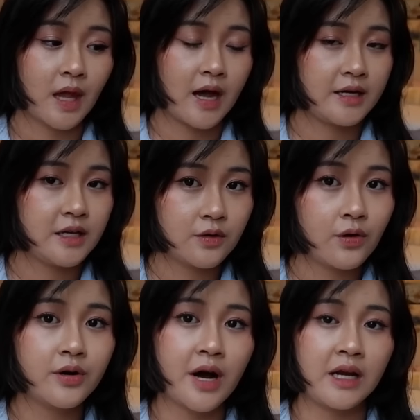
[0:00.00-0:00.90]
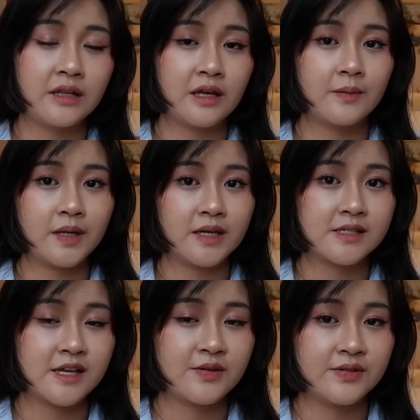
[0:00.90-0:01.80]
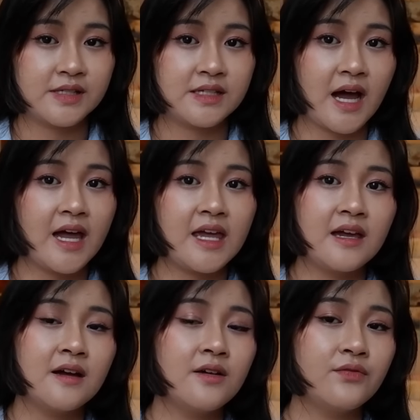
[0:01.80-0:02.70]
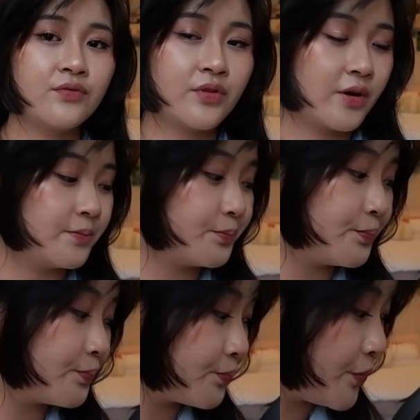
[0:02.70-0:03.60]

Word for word: I didn't order anything because I was dying from